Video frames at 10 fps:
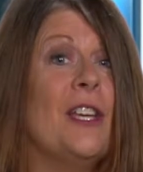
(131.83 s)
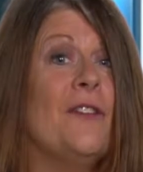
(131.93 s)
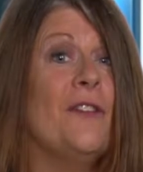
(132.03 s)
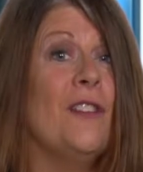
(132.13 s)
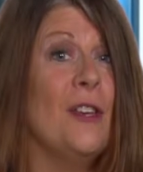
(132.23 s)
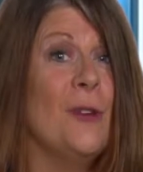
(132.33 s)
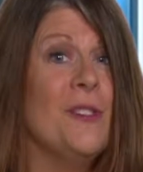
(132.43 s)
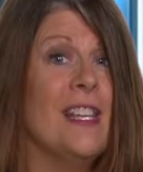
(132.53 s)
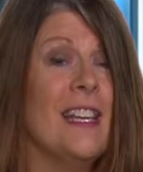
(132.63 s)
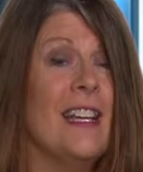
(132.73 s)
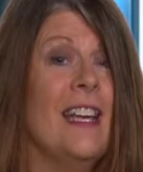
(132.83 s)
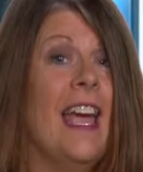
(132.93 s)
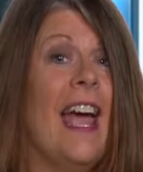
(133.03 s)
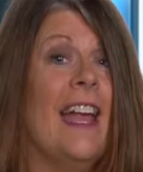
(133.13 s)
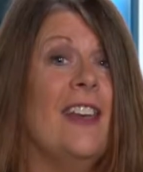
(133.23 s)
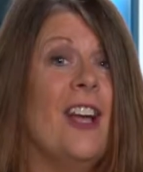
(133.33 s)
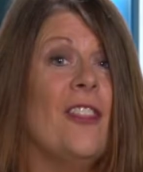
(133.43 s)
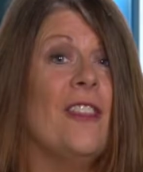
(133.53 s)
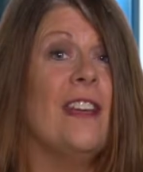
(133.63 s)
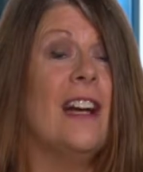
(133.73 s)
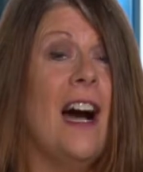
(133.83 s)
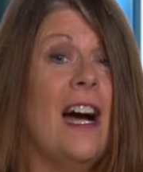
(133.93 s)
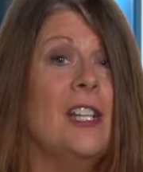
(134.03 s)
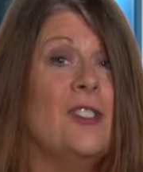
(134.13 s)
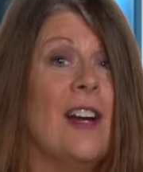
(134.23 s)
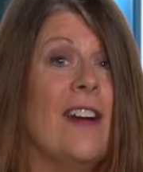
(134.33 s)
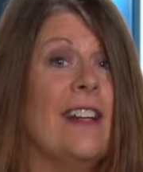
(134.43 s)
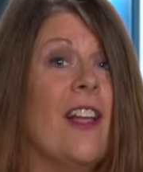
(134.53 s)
confusing and nothing contrary,